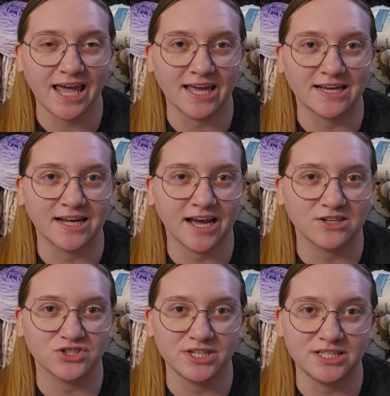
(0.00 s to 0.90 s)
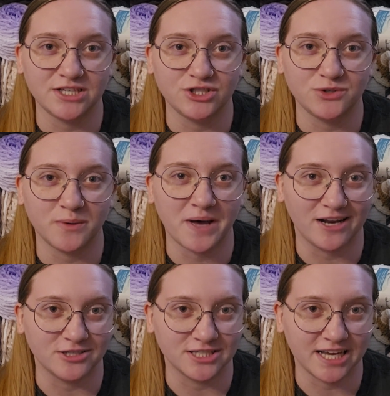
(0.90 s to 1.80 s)
and I actually did do a
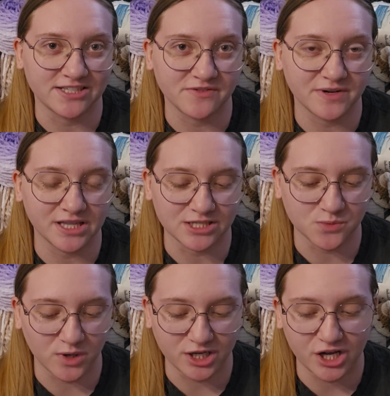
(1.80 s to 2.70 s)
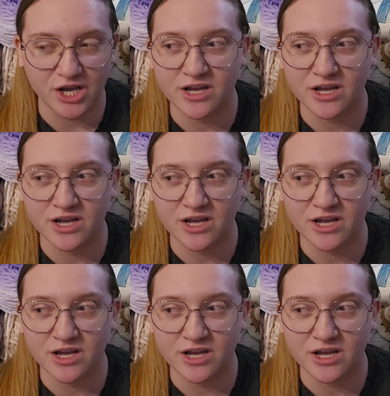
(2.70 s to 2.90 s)
pattern test for this one.